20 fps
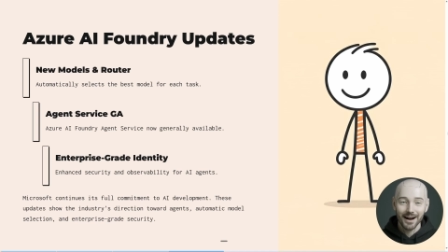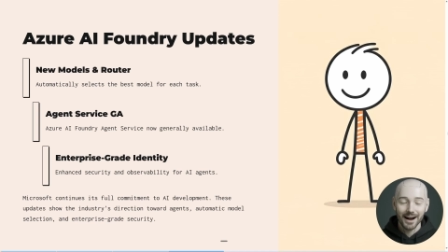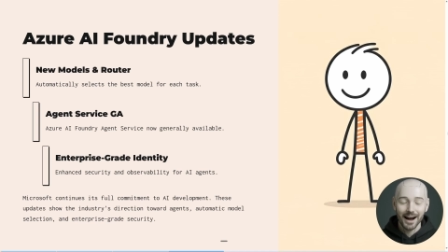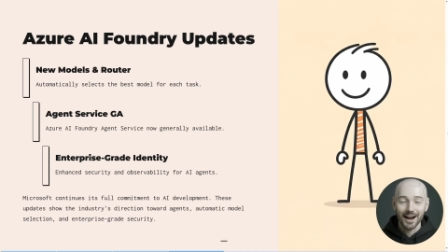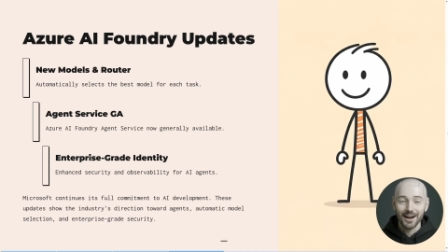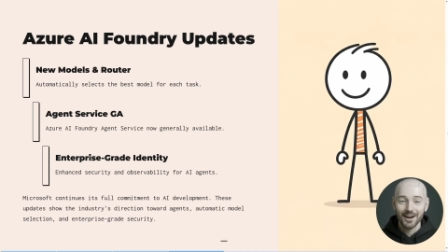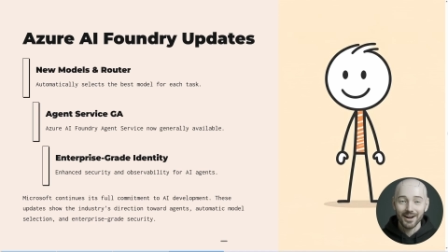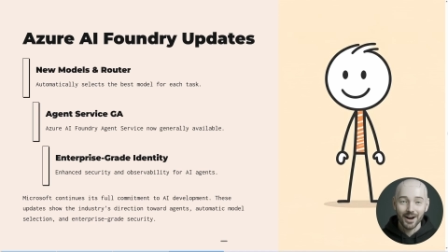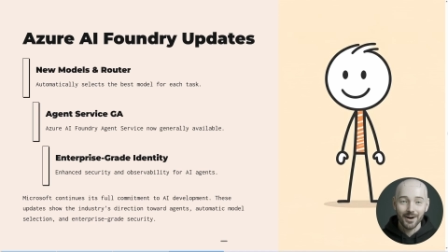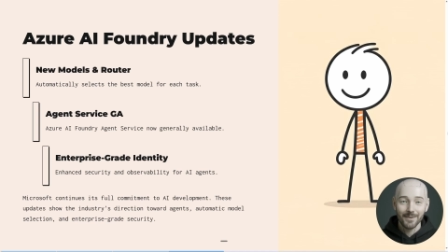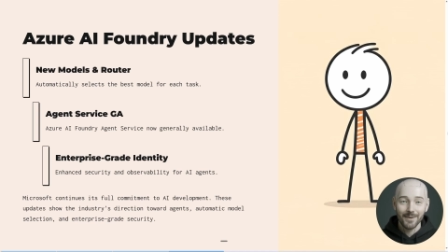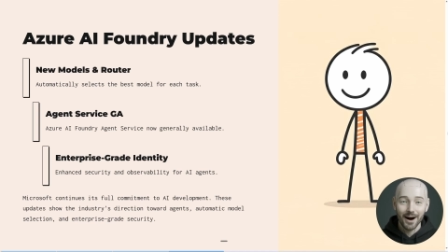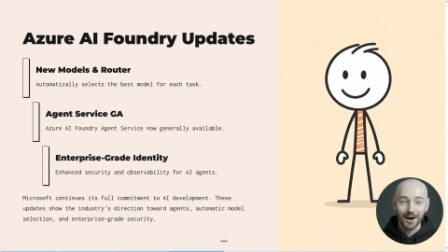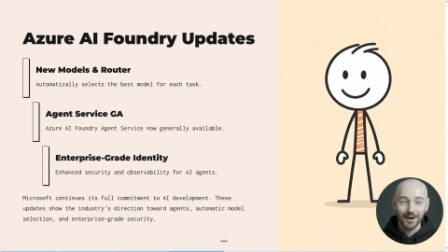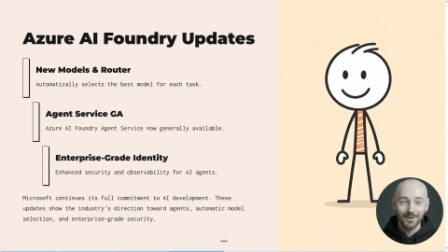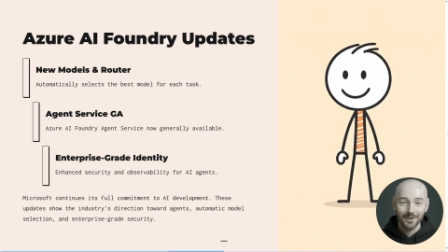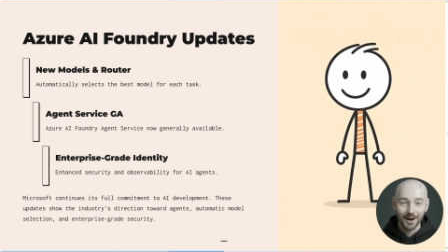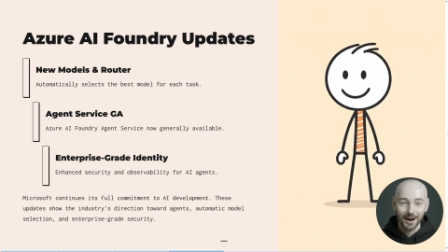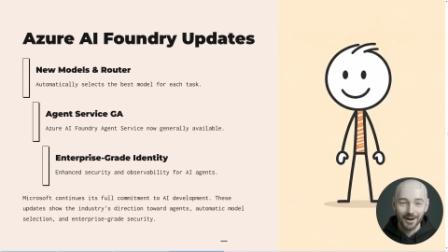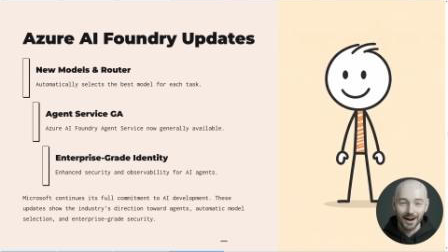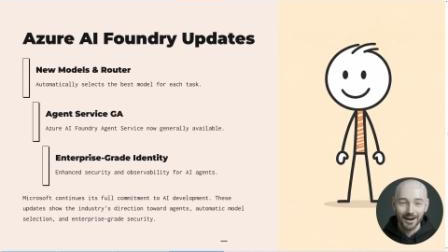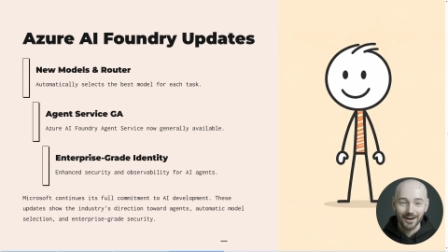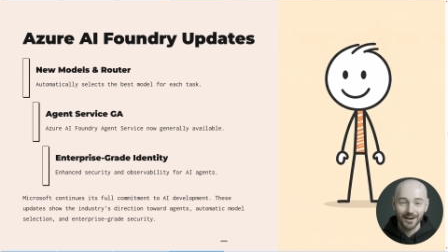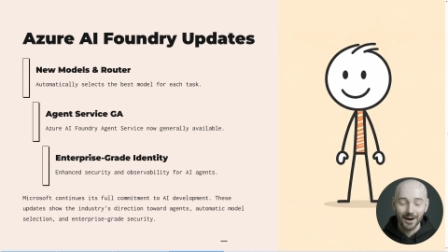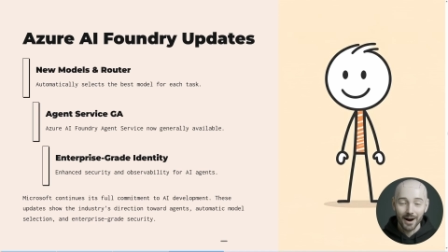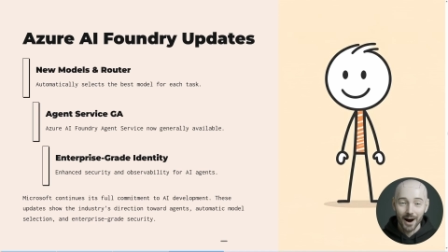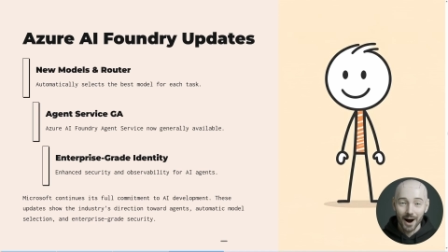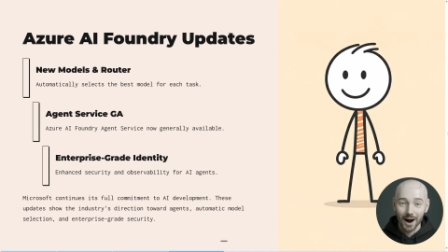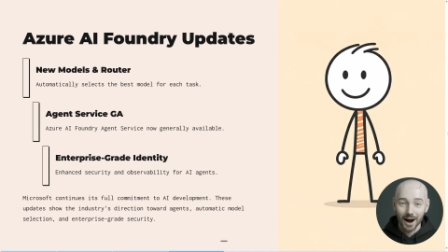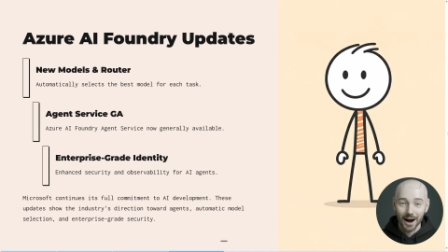a new model router
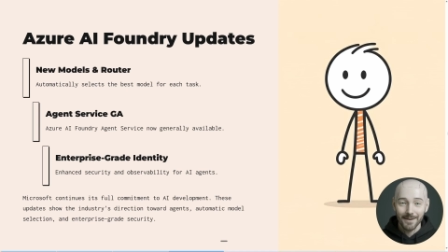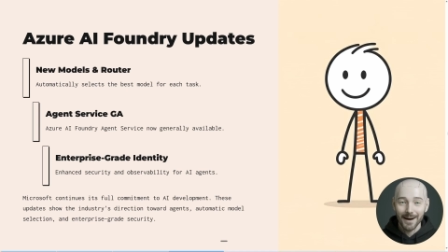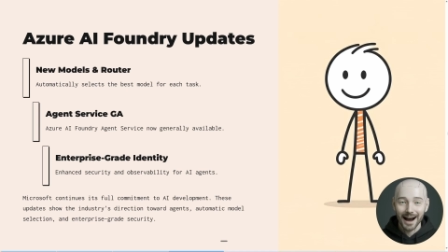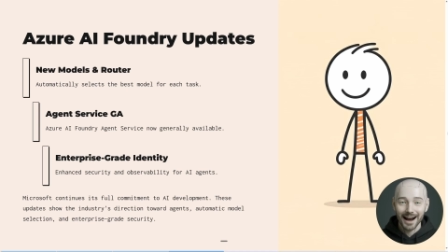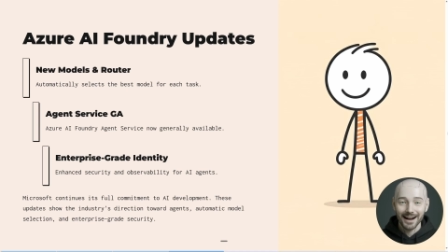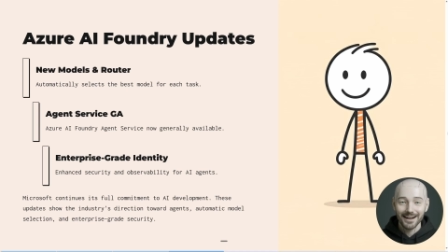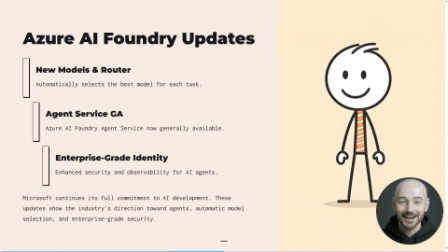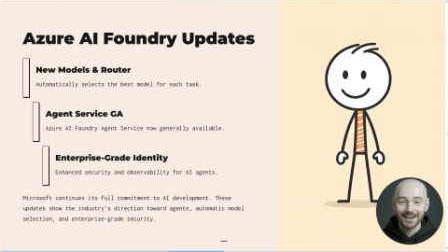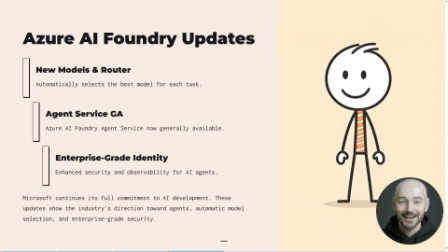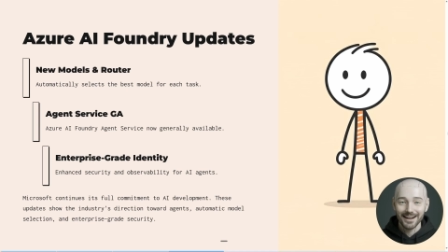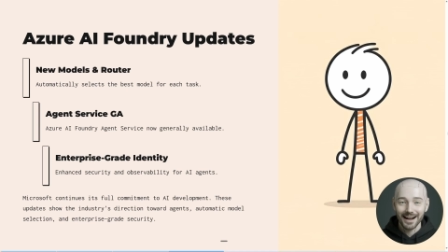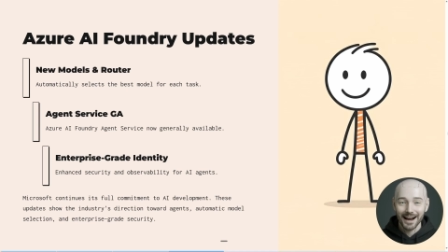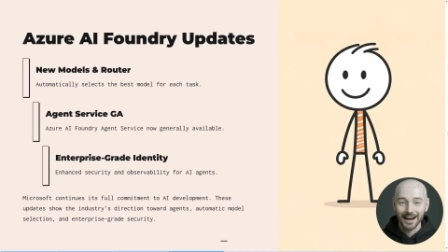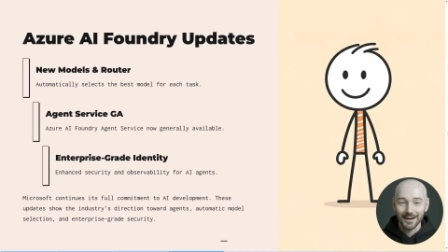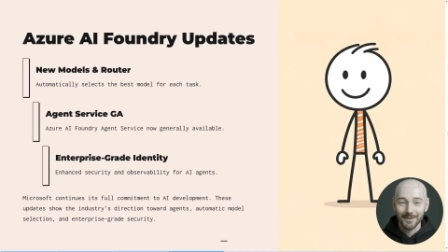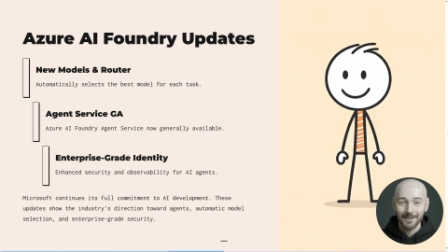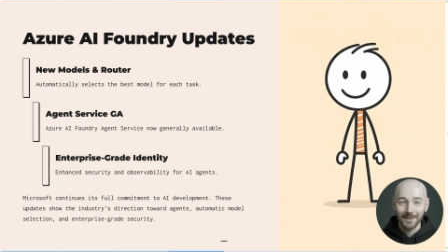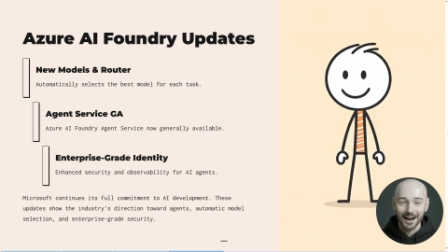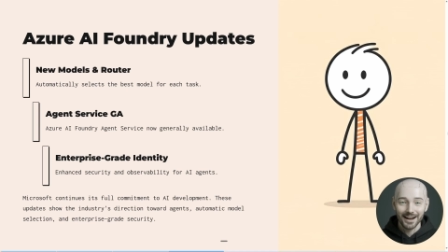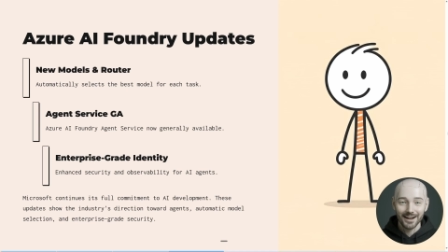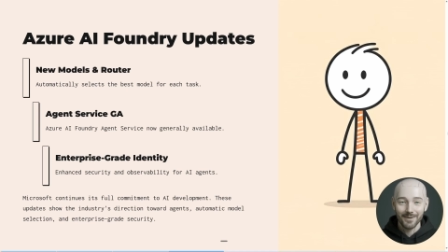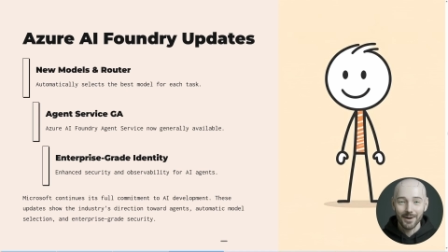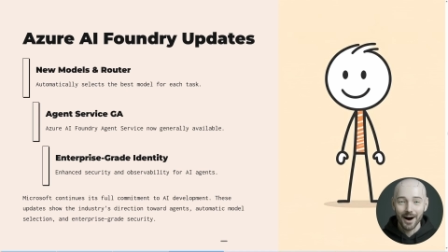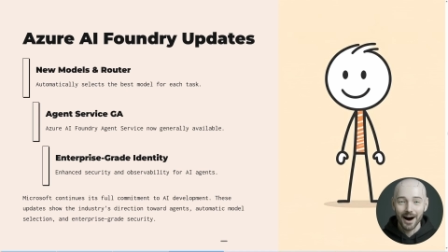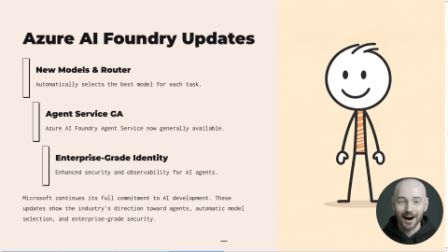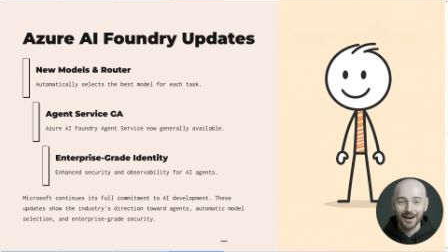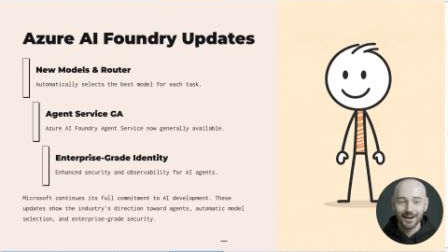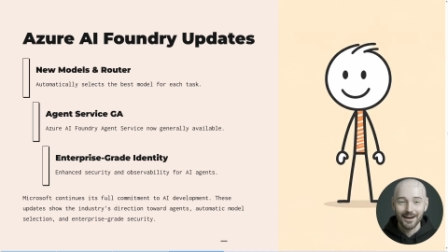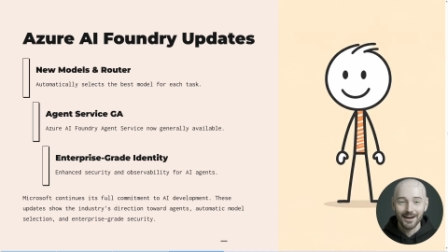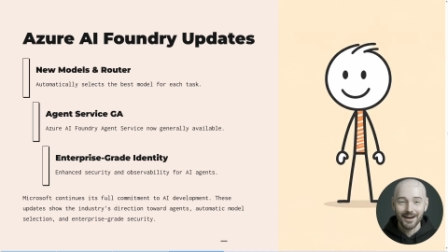to automatically select the best
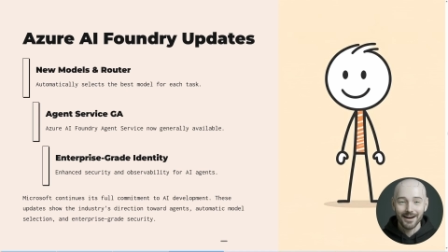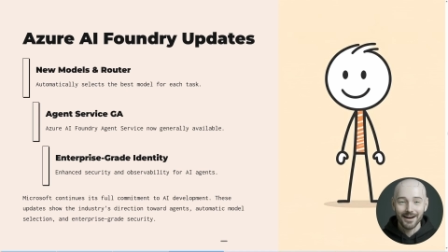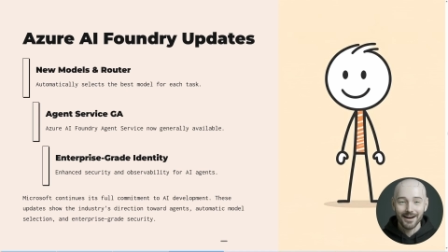one,